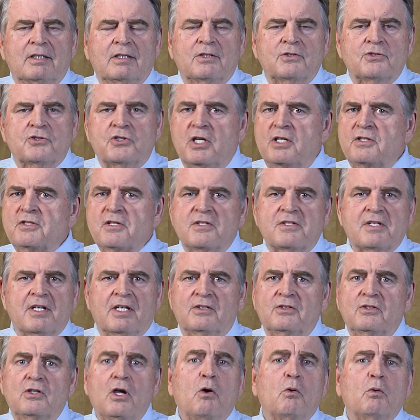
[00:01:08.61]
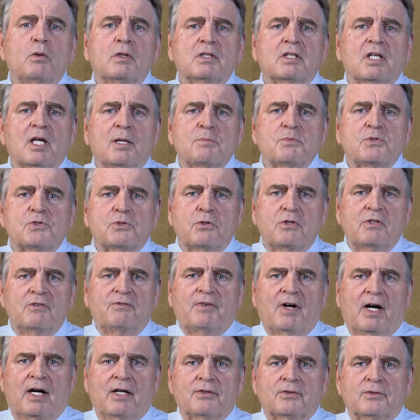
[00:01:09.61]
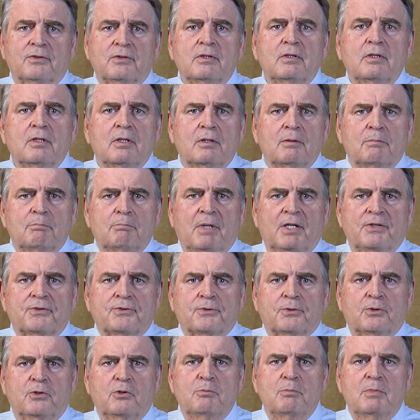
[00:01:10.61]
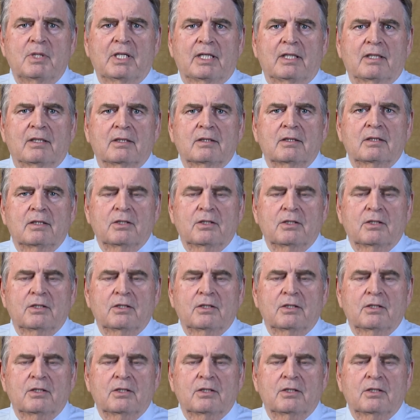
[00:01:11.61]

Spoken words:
Jesus said, "No one comes to the Father but through me."